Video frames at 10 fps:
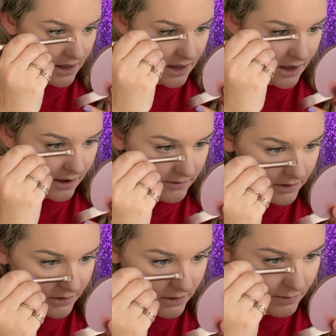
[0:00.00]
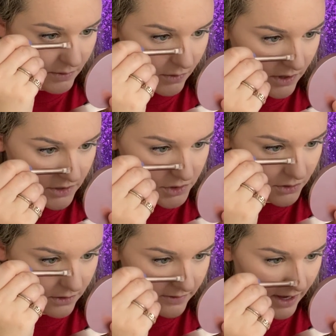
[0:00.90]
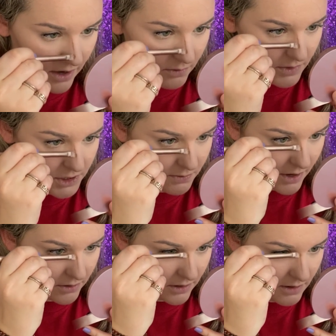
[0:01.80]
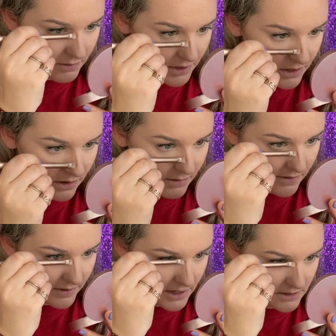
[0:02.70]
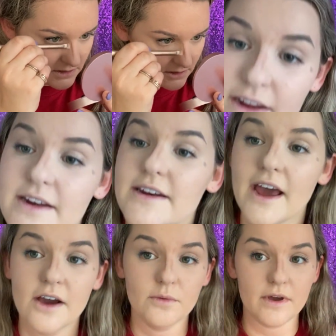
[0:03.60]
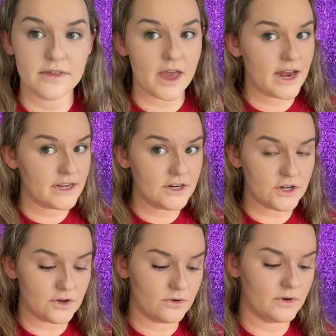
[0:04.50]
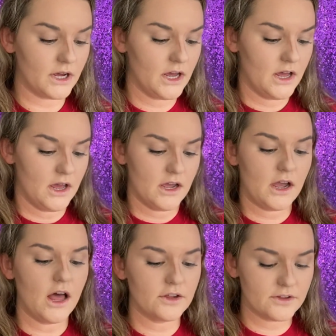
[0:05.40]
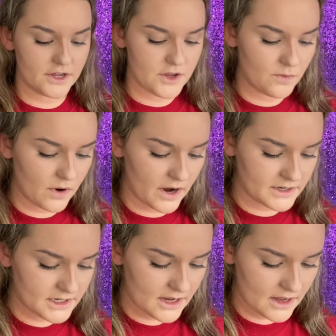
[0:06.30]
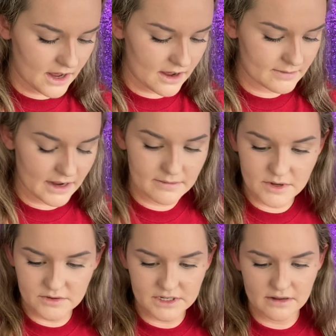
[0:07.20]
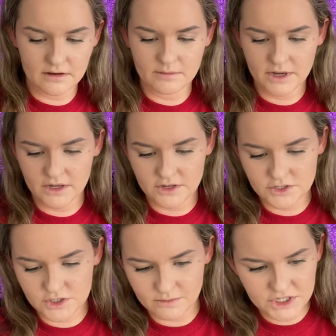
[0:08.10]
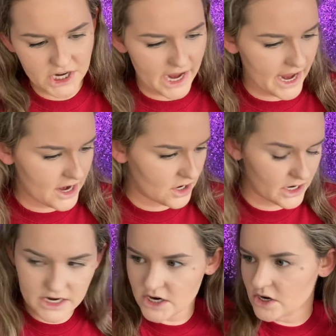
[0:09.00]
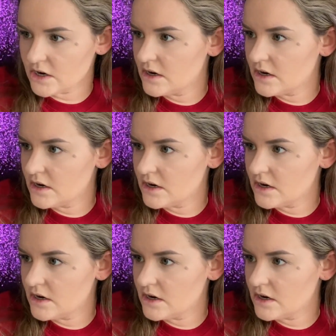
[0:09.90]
have a little bit more control of how much powder I'm putting on my face. Now with any nude color that you want, I'm using, oh my god, there's so much hair in here.